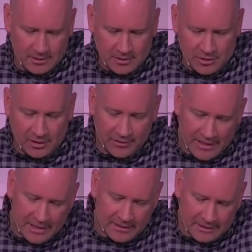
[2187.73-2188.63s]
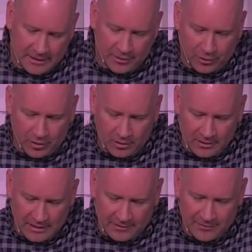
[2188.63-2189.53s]
Shall they at all
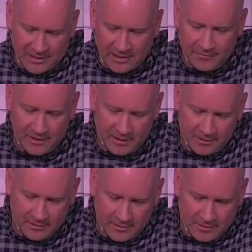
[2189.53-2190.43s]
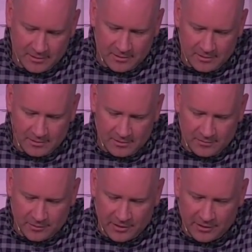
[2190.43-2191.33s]
have safety
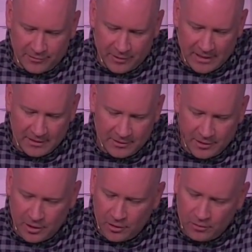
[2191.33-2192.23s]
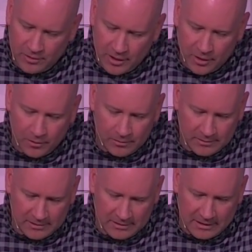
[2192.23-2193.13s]
for their friend? No, no.
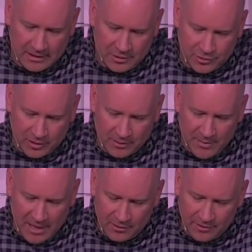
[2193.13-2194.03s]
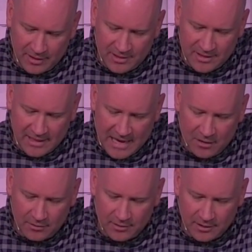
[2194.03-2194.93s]
In headstrong manner they set
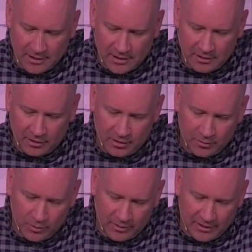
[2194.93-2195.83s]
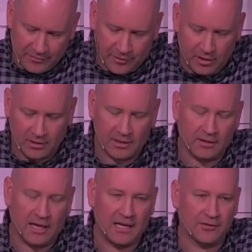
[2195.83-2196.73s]
out, and headlong will they fall at
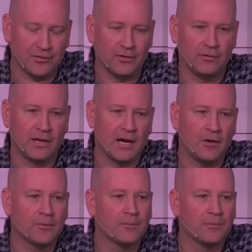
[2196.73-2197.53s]
last, no doubt.